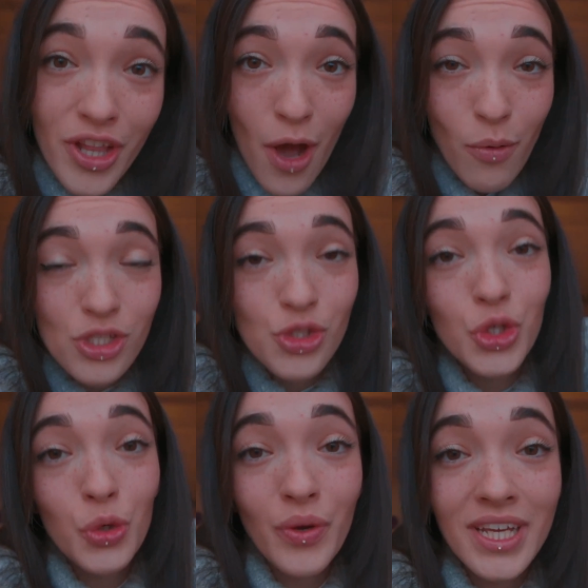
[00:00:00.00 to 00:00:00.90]
that was
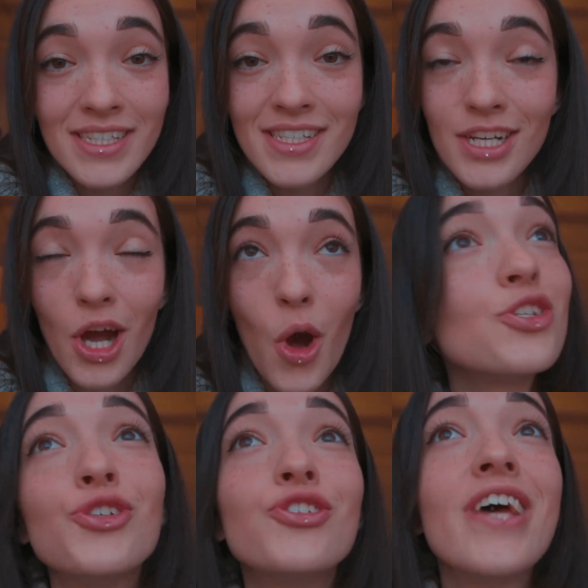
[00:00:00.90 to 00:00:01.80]
two weeks ago.
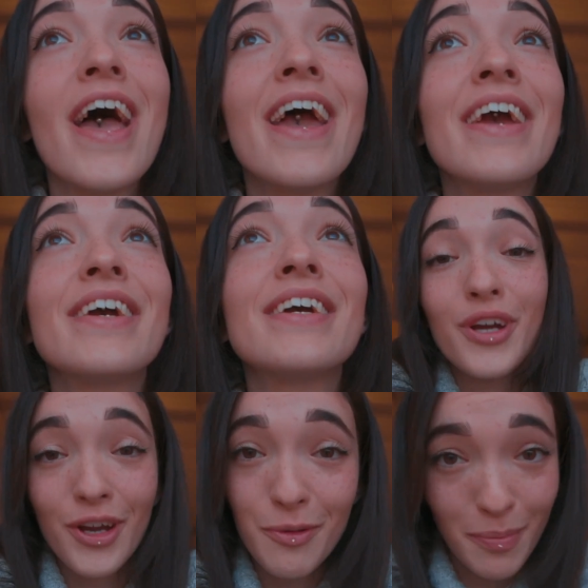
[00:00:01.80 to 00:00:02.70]
Today we're
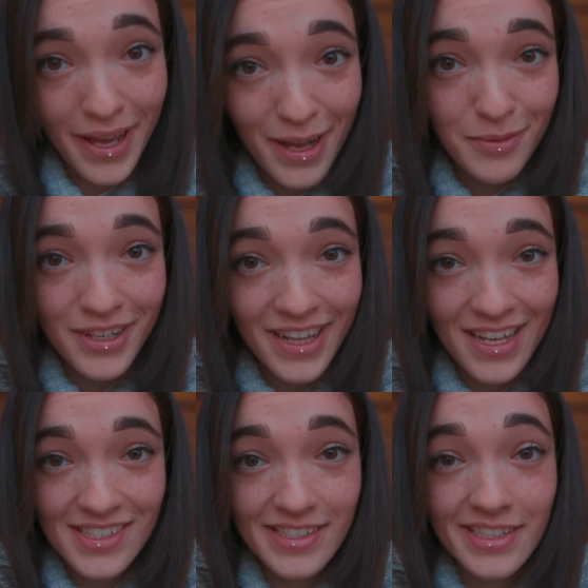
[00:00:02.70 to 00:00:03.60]
gonna pick up the
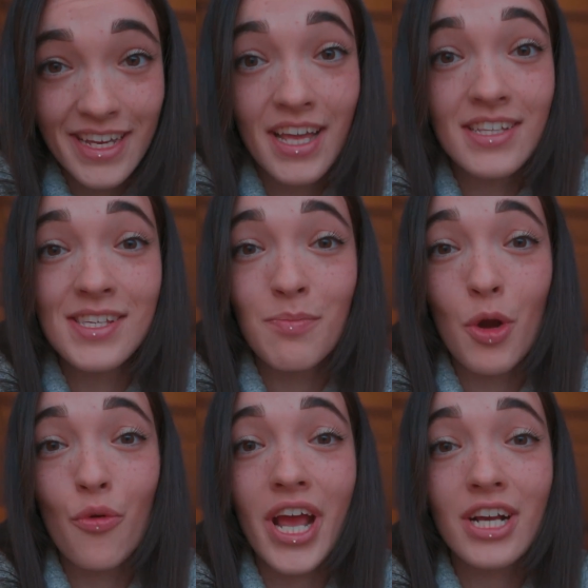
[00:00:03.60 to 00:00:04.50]
glasses and see my
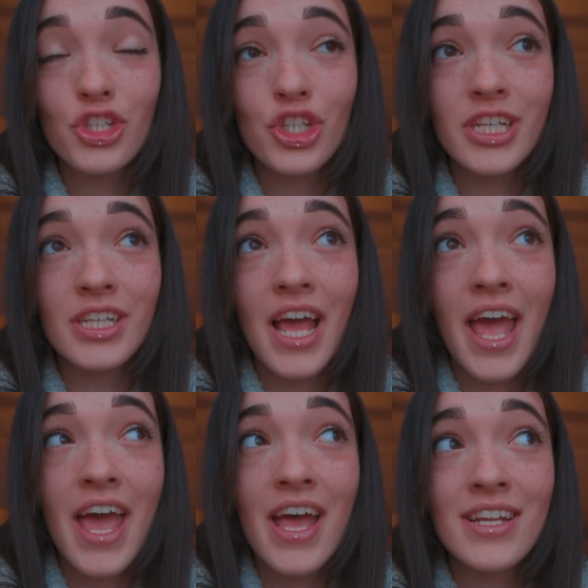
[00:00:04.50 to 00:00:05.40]
reaction
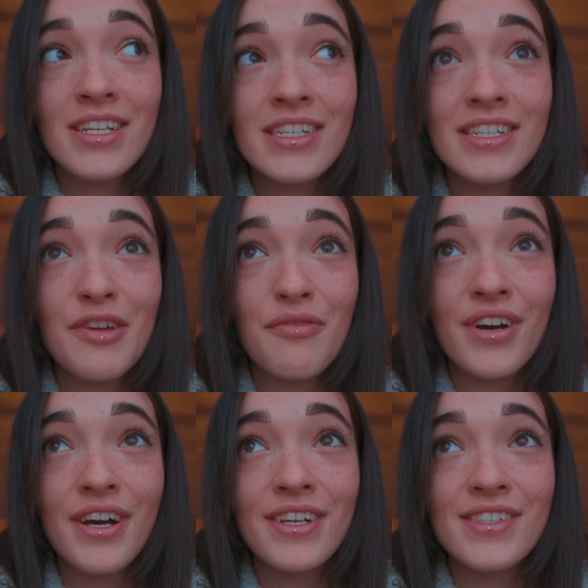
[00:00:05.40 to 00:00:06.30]
and if
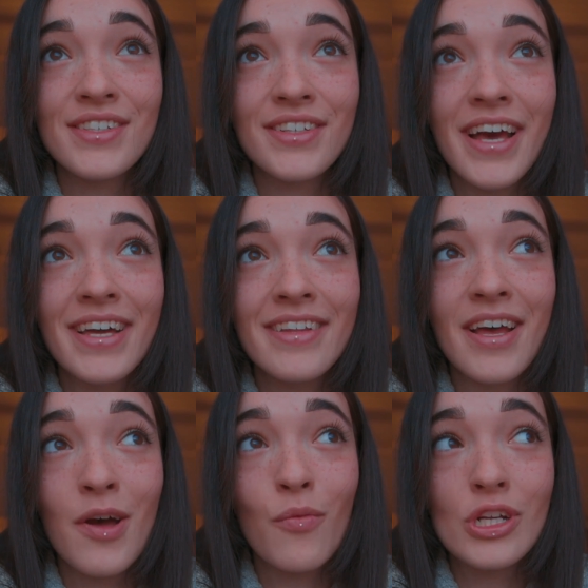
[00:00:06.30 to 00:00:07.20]
I still like
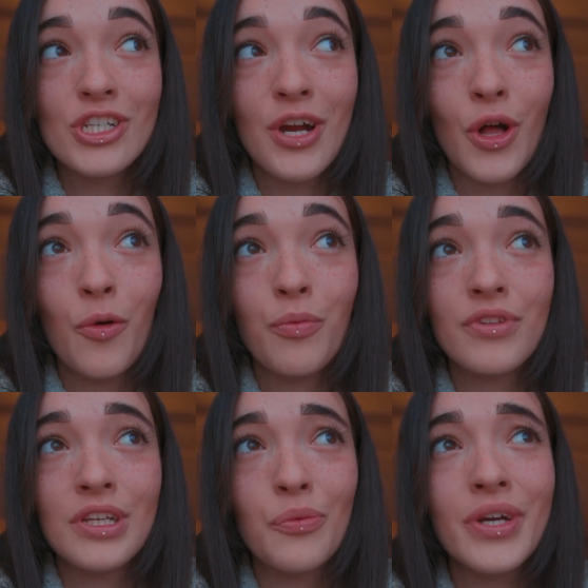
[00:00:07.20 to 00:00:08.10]
them, which I
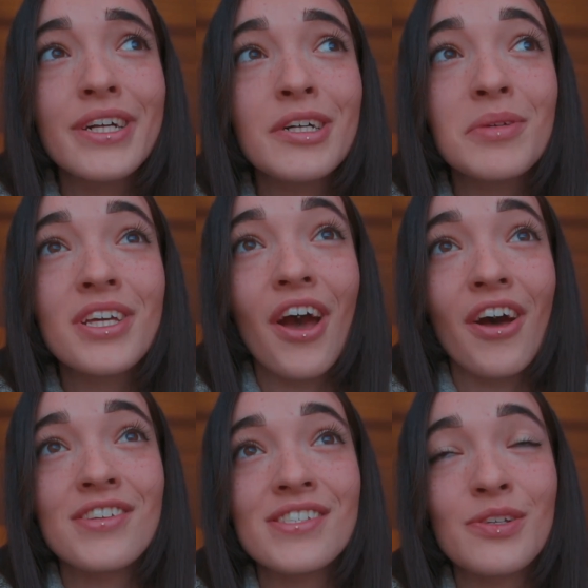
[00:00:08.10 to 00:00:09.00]
hopefully will
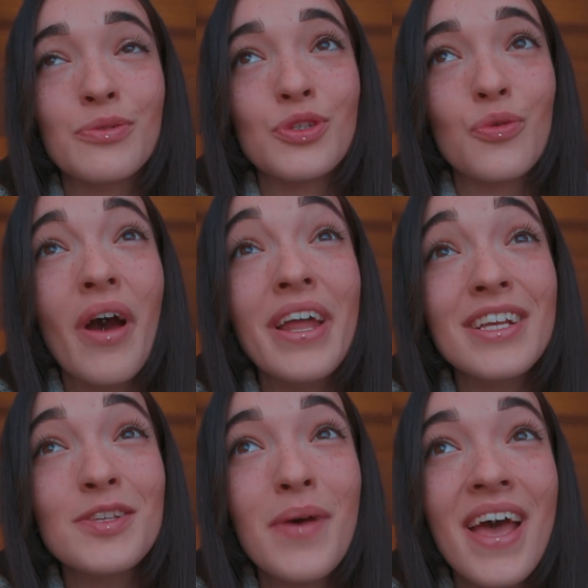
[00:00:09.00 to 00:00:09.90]
because it was quite
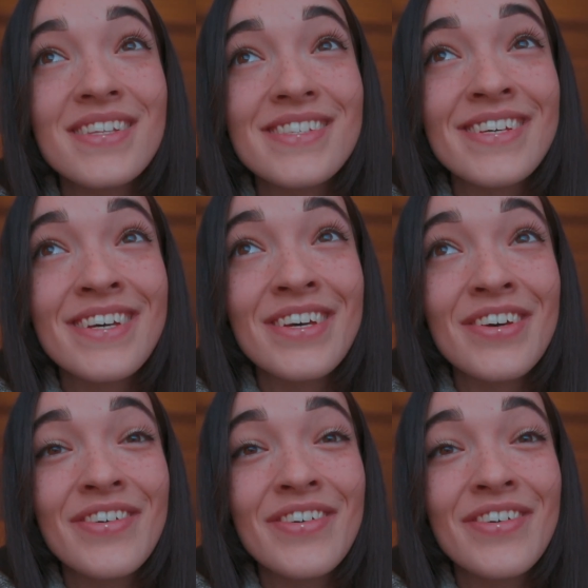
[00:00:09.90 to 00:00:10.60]
expensive.